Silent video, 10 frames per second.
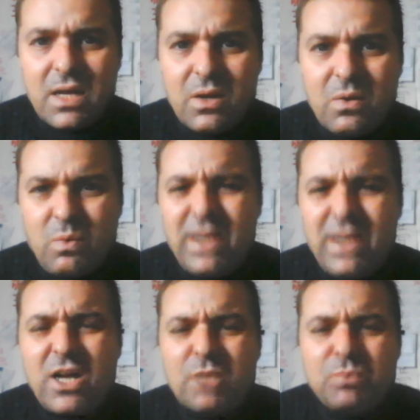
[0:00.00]
why
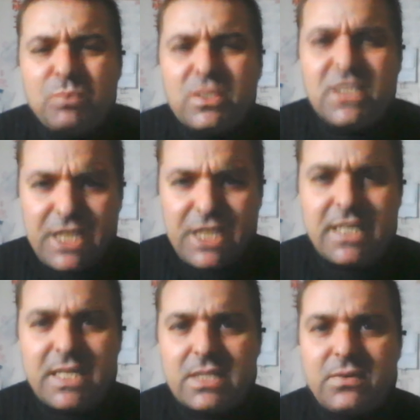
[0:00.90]
not put in
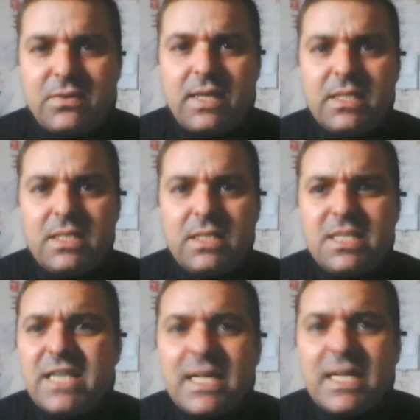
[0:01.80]
Chinese, right? He's a
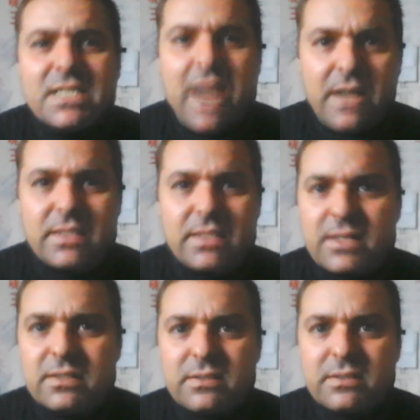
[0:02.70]
Chinese character,
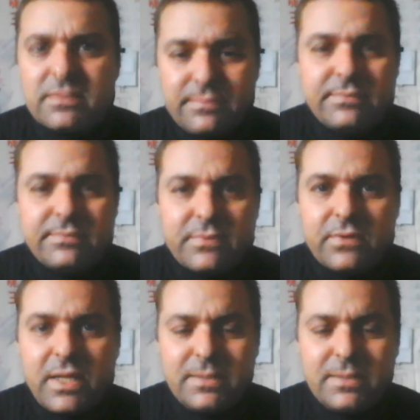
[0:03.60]
right?